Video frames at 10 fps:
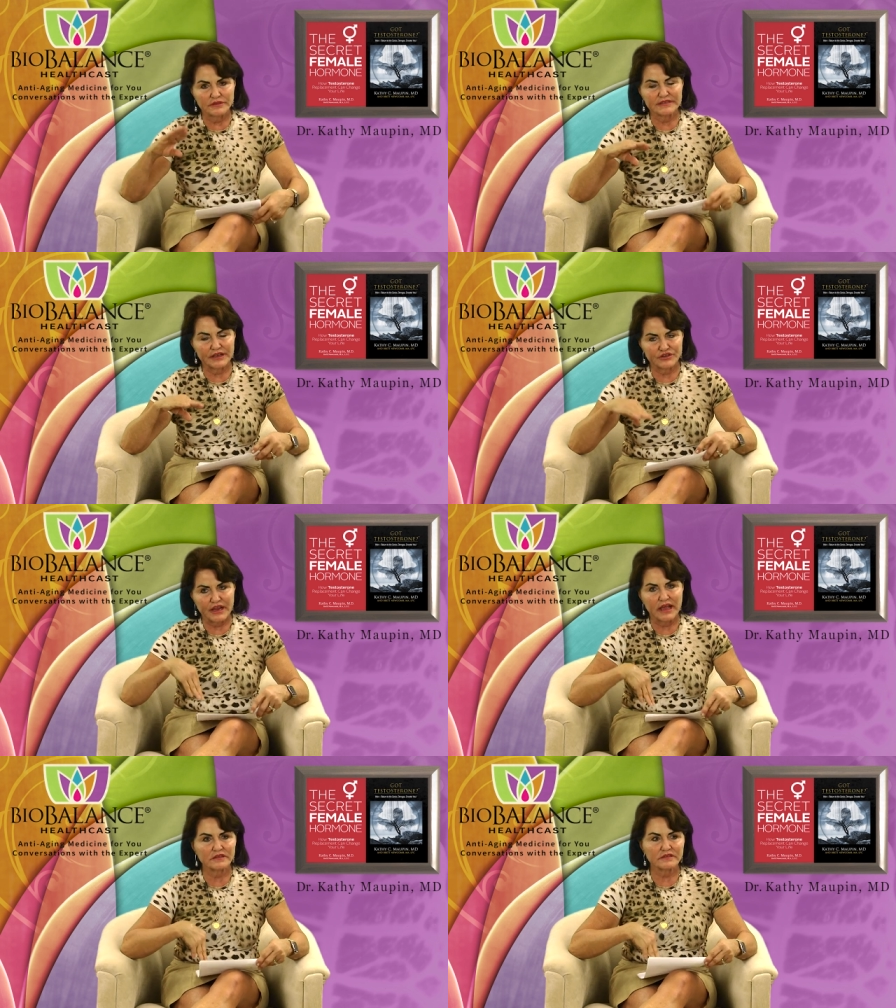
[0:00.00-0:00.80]
such
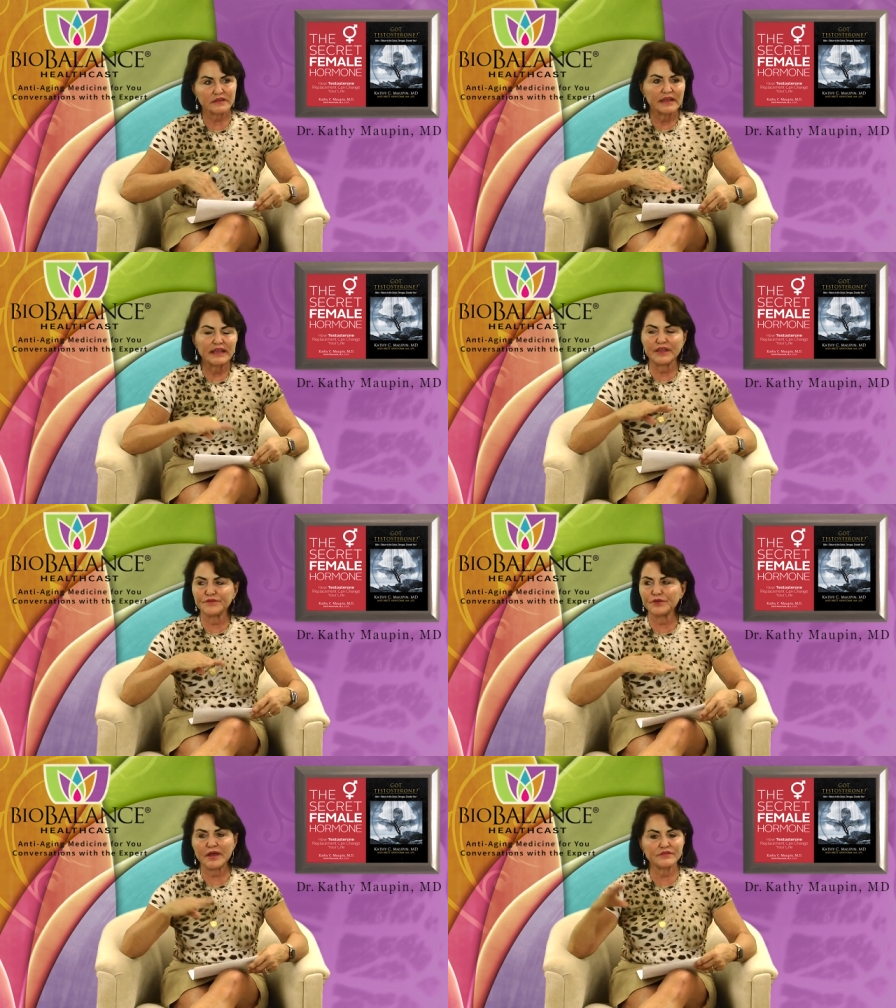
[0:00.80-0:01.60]
as
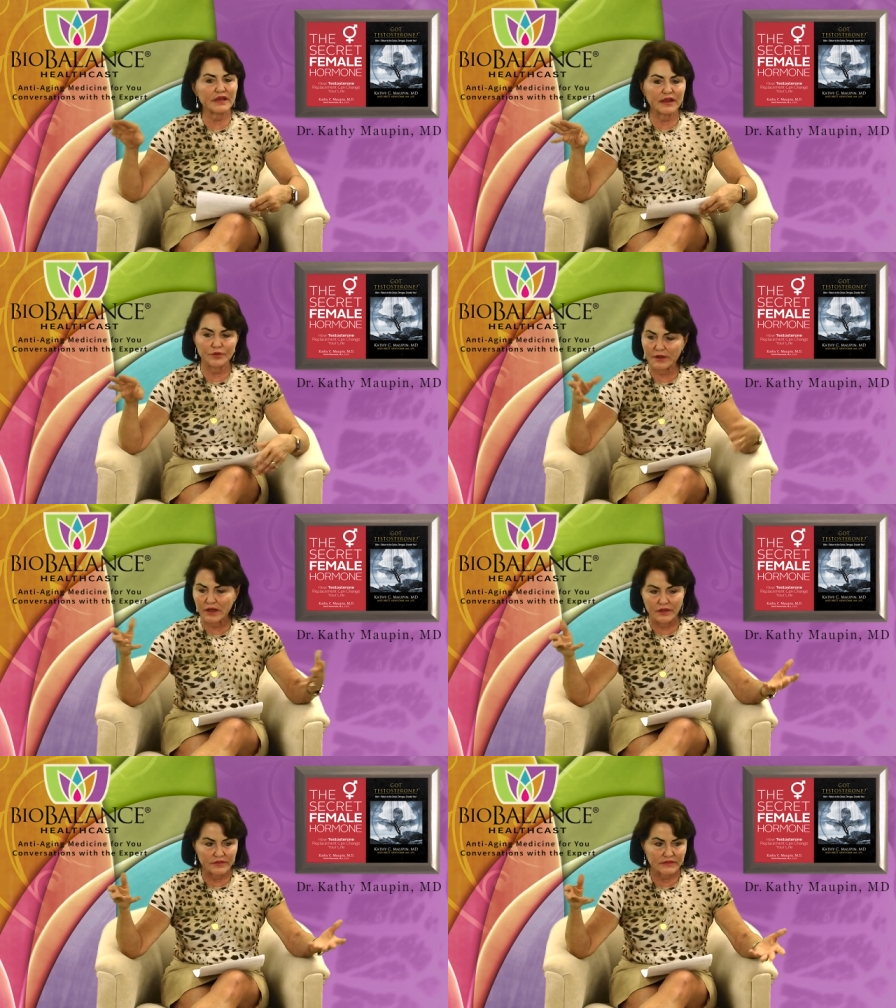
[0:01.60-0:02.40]
if you have diarrhea
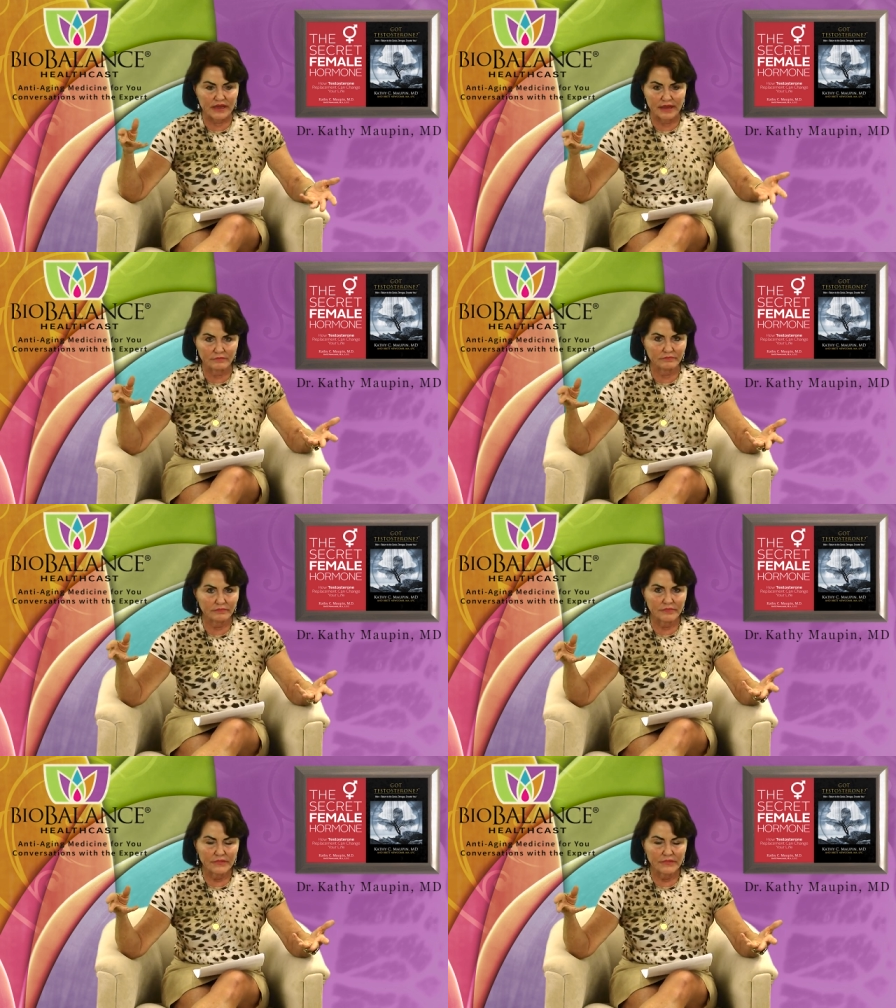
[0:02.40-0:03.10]
all the time,